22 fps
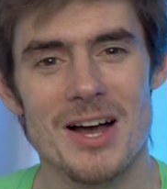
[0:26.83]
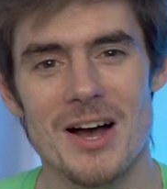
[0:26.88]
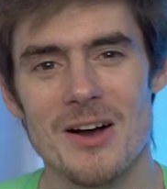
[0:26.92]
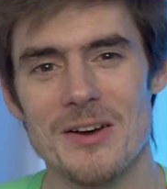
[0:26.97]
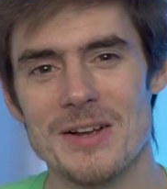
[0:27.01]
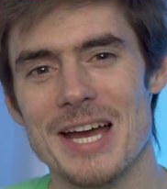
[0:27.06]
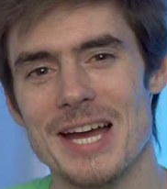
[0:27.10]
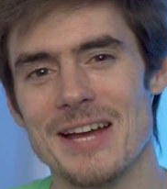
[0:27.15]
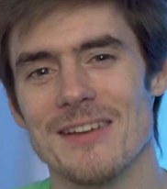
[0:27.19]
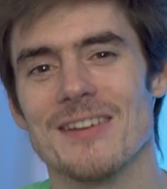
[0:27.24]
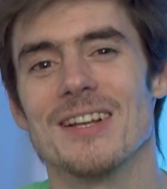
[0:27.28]

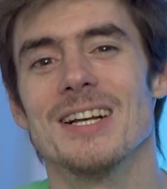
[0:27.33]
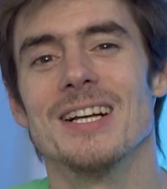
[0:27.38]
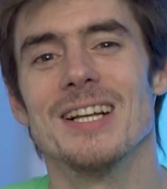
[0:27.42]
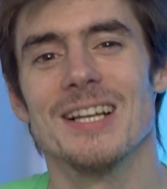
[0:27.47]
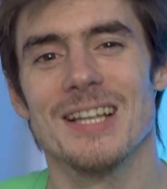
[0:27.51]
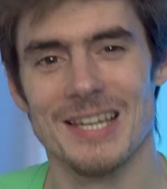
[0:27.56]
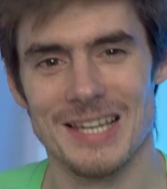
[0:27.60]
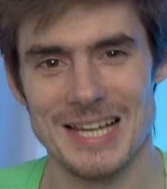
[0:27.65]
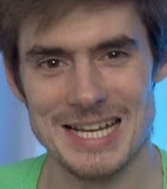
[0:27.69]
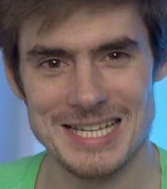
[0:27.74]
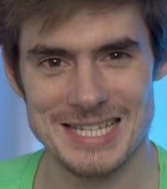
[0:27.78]
Okay,
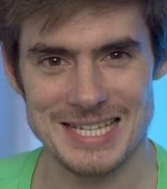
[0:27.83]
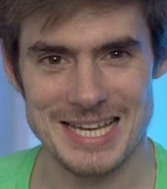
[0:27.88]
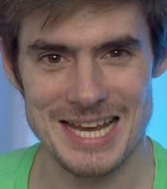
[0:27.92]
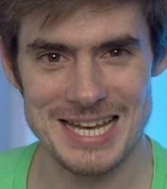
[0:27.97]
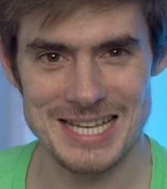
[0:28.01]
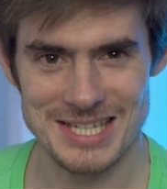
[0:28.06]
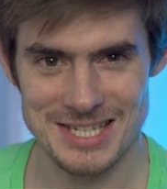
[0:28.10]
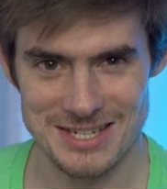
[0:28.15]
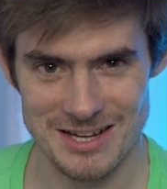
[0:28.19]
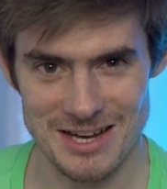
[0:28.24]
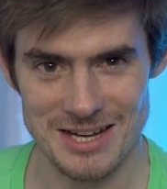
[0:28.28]
let's
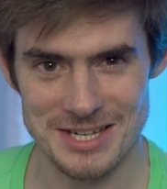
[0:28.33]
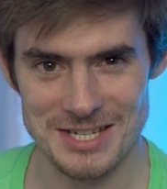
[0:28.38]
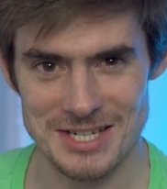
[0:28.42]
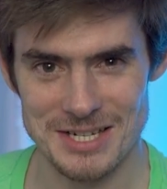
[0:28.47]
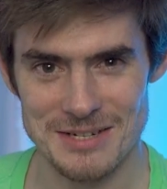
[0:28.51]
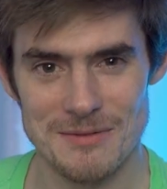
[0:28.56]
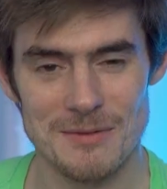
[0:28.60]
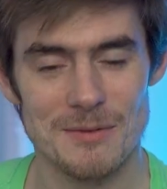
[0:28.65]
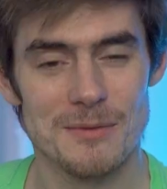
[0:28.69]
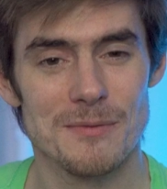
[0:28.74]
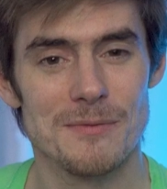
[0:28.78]
get started.